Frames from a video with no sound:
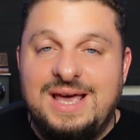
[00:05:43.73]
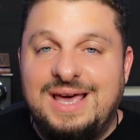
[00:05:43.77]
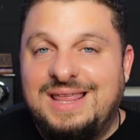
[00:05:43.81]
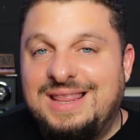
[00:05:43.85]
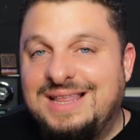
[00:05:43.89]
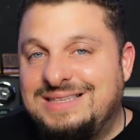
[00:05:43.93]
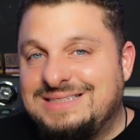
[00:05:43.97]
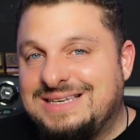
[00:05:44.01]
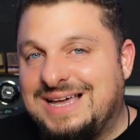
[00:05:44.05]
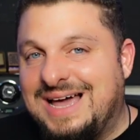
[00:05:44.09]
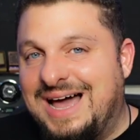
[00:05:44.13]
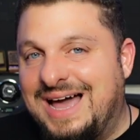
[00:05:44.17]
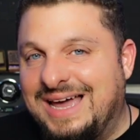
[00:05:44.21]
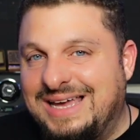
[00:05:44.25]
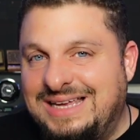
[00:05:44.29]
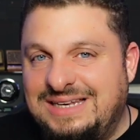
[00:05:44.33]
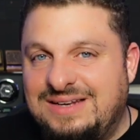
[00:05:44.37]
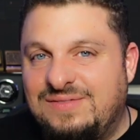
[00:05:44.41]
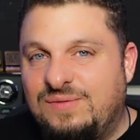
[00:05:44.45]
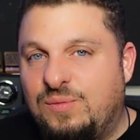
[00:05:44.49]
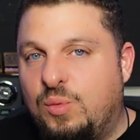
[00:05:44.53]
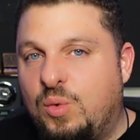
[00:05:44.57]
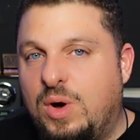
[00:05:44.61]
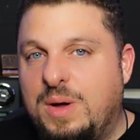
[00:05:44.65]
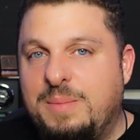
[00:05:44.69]
That's kind
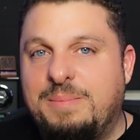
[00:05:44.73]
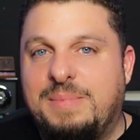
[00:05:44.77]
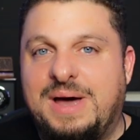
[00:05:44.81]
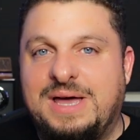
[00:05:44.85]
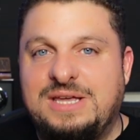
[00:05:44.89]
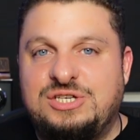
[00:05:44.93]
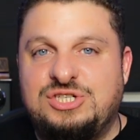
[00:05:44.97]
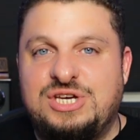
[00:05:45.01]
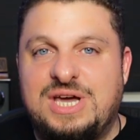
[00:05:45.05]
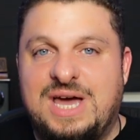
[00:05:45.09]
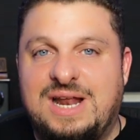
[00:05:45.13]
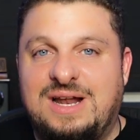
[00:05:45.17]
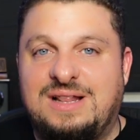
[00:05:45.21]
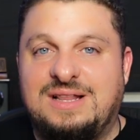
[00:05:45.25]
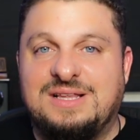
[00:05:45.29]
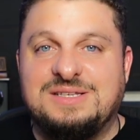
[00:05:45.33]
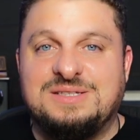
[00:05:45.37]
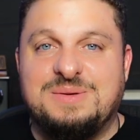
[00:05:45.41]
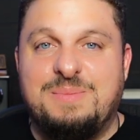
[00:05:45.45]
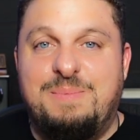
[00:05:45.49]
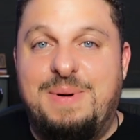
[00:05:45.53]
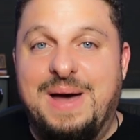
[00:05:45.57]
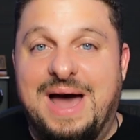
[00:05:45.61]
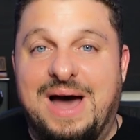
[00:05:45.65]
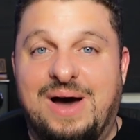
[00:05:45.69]
of what my channel is
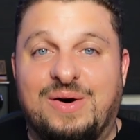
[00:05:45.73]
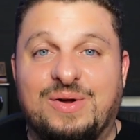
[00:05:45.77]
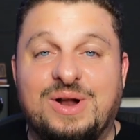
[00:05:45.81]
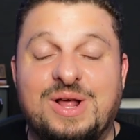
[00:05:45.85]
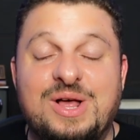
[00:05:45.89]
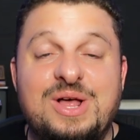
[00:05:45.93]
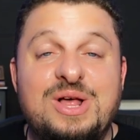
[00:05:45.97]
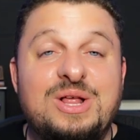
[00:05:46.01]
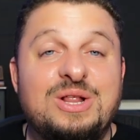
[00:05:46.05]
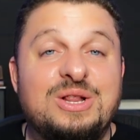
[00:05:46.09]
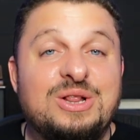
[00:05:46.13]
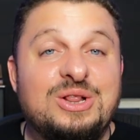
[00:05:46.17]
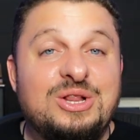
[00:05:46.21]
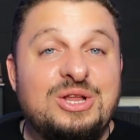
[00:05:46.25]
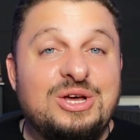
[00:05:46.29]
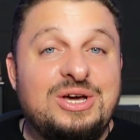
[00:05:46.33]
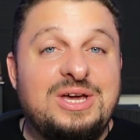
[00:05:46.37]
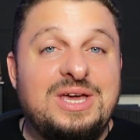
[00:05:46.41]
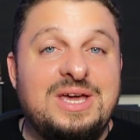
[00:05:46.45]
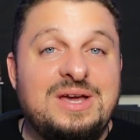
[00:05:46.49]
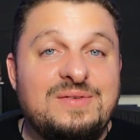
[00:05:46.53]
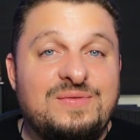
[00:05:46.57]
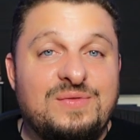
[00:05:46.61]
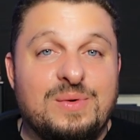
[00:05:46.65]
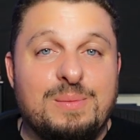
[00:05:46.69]
about,
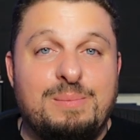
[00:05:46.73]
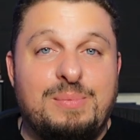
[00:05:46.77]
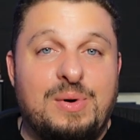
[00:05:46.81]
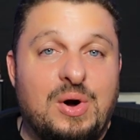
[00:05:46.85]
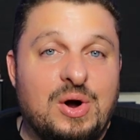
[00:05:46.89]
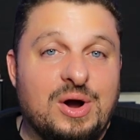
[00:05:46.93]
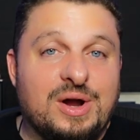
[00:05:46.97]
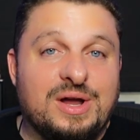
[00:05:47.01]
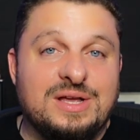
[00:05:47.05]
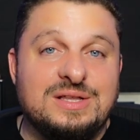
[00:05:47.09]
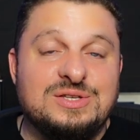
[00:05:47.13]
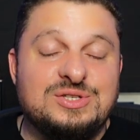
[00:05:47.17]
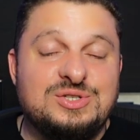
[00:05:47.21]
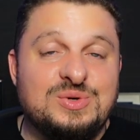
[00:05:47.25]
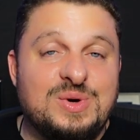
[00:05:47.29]
looking for bargains.